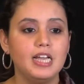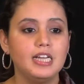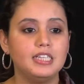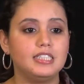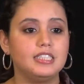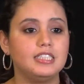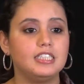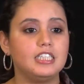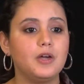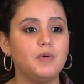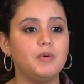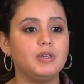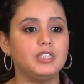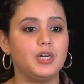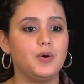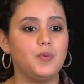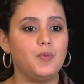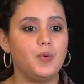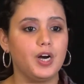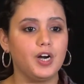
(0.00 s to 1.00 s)
Since I was
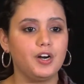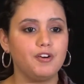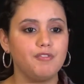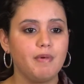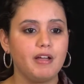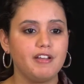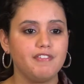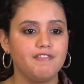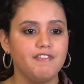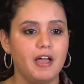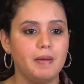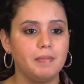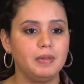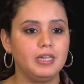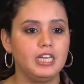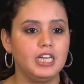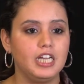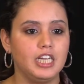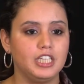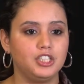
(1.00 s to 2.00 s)
aware of my
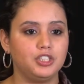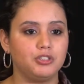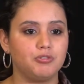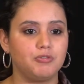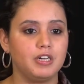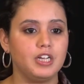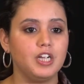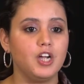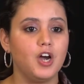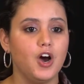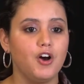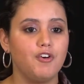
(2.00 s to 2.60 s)
family history